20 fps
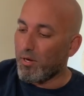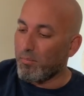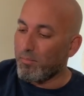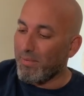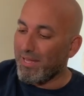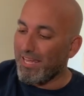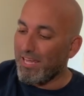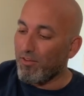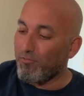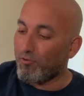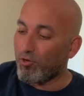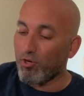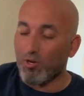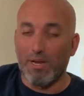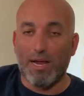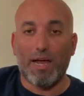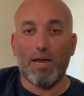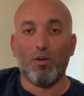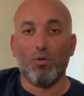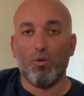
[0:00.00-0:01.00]
If you're
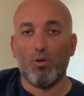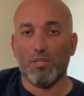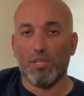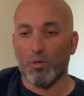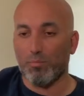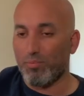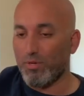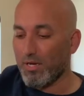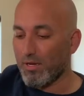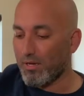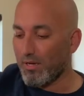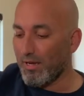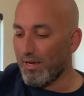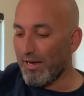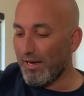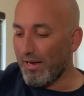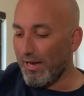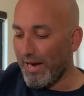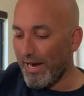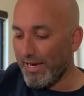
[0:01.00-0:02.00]
not holding a pick,
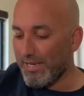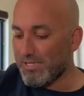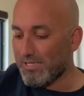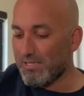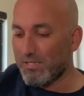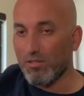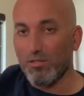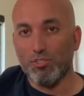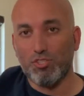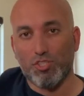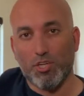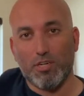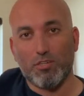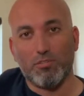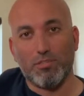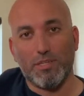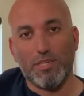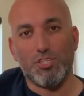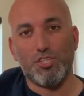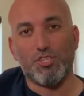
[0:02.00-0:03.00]
I still
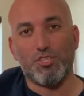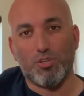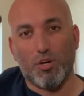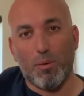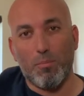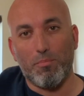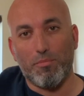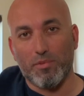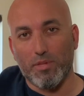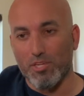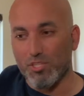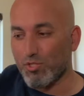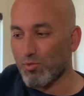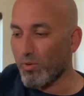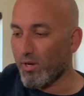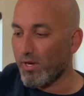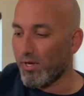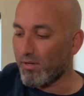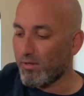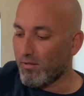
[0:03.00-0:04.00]
generally strum this
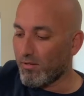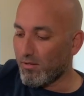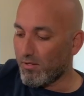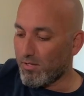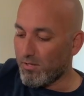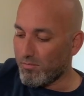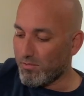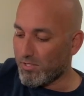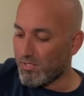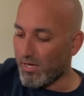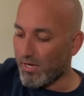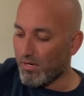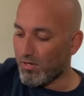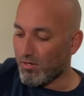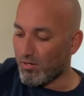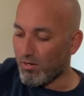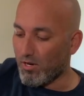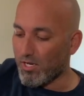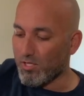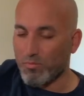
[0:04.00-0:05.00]
way, sign it
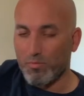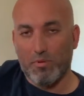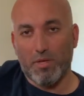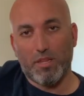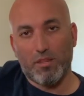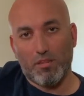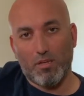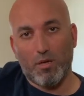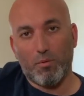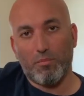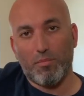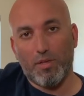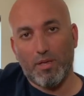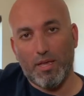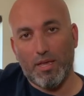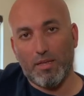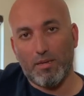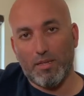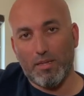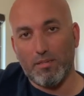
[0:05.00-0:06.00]
across with my thumb
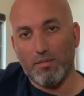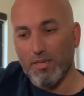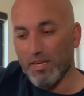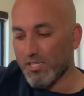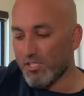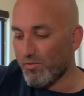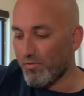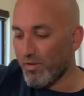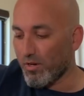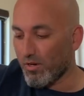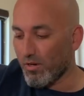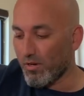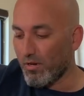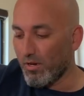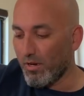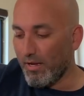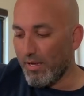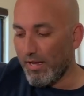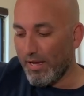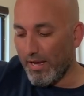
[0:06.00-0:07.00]
and index finger,
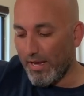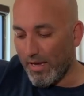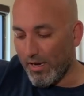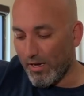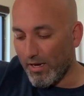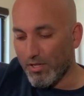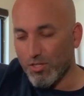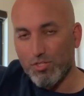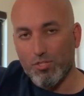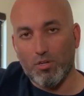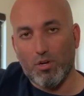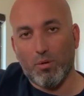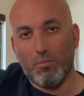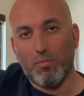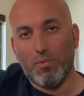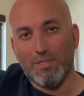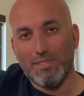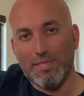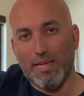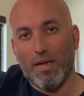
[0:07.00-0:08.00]
and I
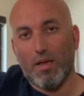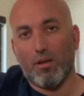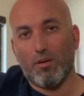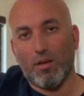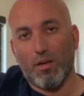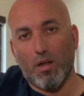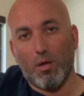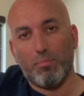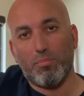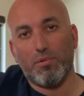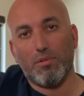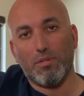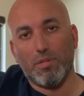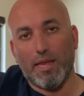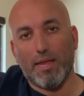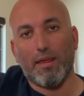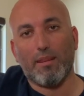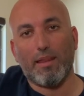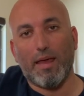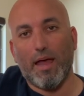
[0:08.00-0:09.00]
strum down and up
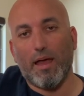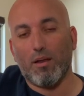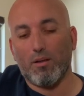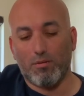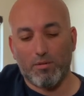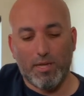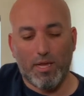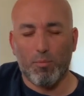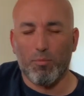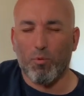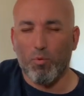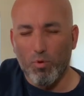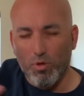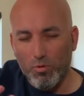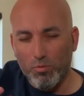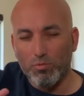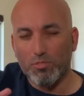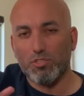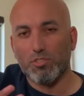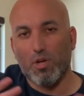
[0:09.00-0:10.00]
like that. Okay, but
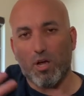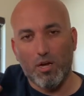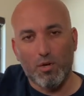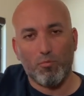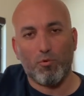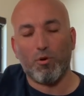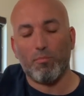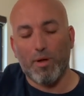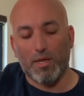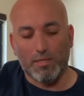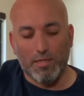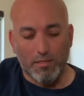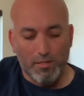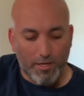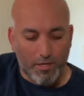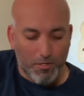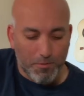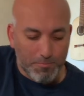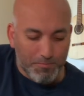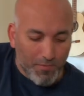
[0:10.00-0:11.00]
we'll talk more about that
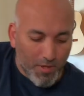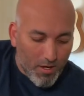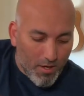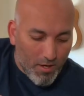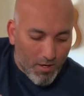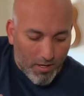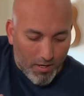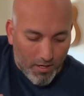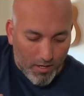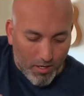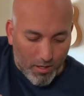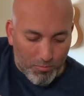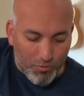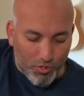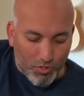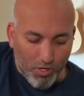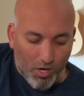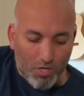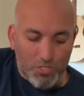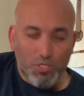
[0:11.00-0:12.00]
later.
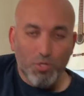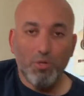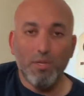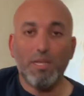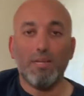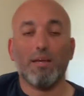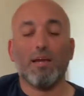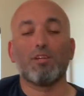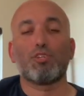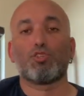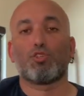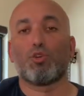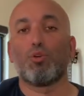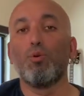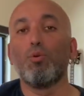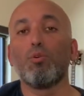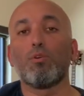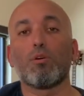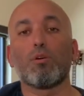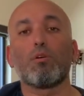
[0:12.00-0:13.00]
You'll also need a
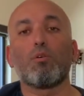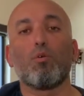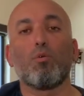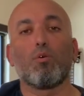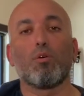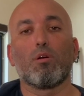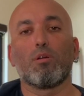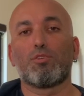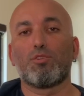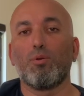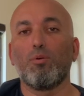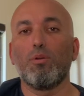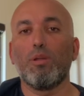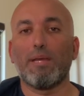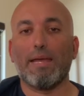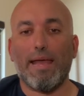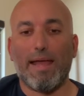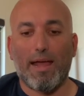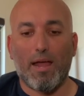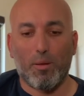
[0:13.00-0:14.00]
tuner or a
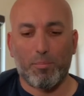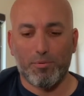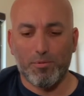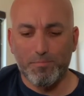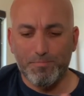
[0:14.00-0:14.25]
tuning app.